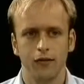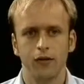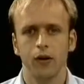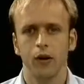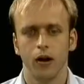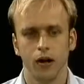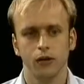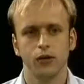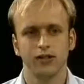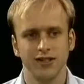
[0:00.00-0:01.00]
if
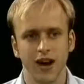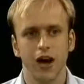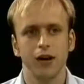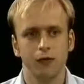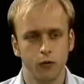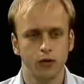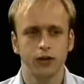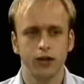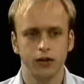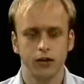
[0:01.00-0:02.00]
a country is not
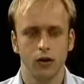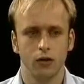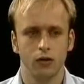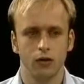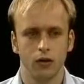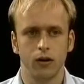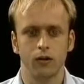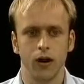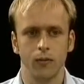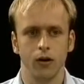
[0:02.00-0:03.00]
enforcing its own
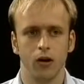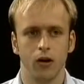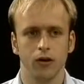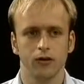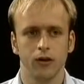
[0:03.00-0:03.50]
environmental